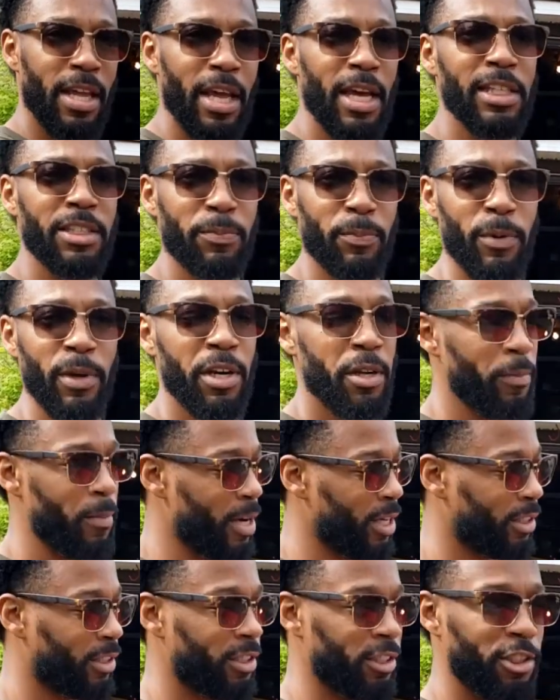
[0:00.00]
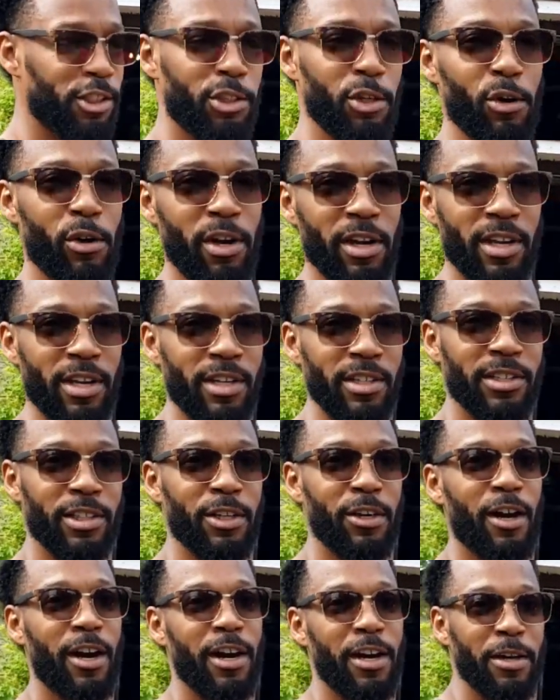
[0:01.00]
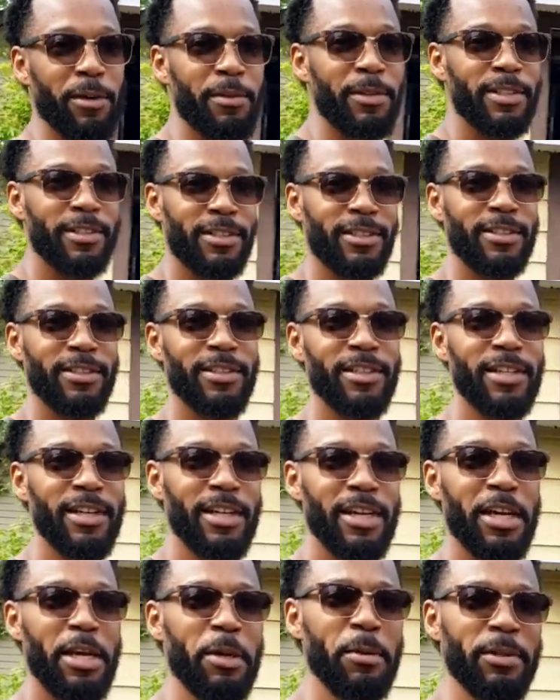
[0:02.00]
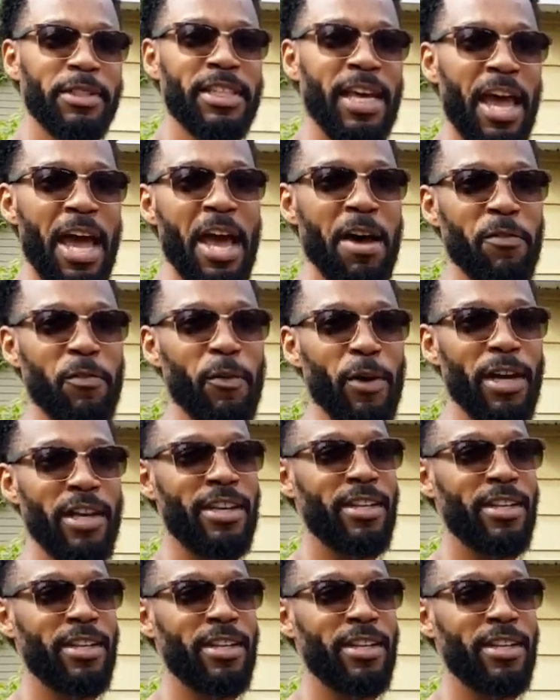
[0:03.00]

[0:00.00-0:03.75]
that's pretty much the story of this car. It was halfway